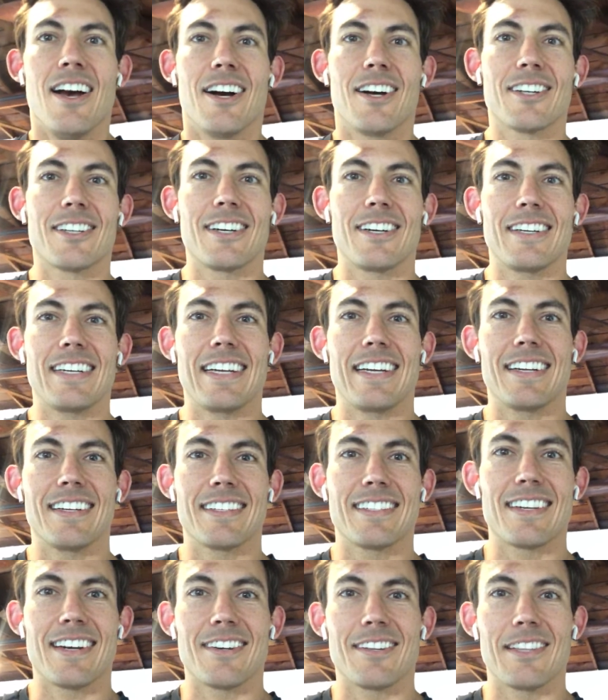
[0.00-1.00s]
Oh, good to hear.
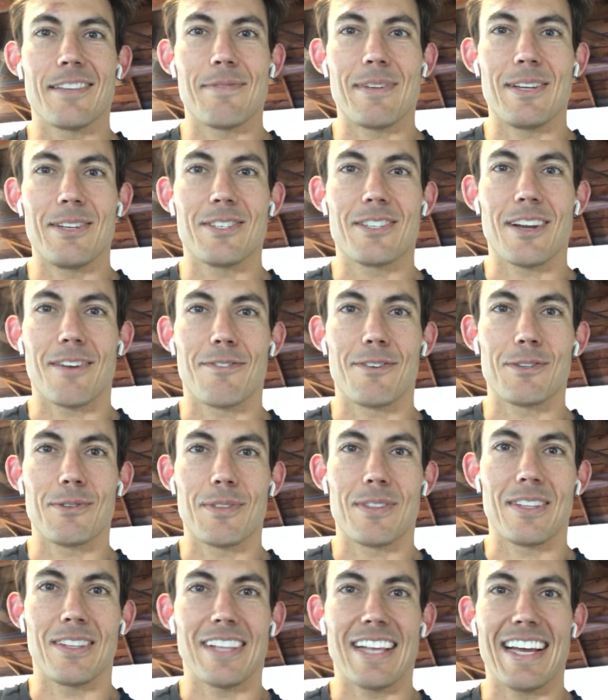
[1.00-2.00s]
It's not only me who suffers
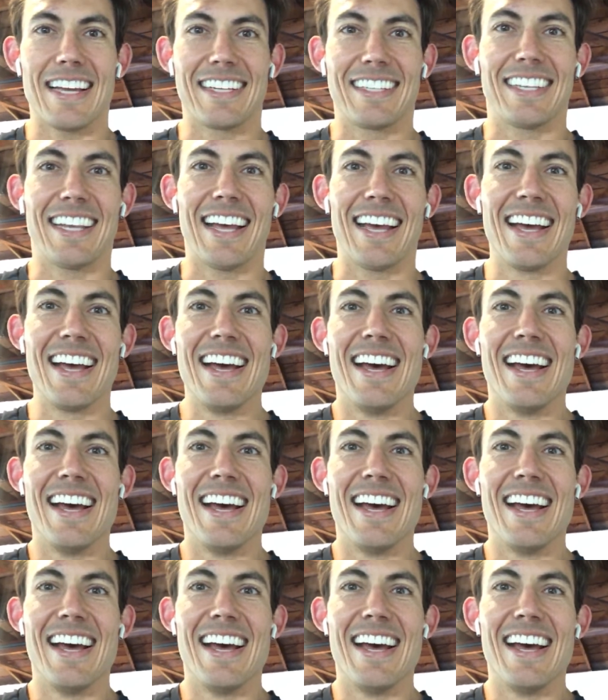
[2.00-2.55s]
with the legs.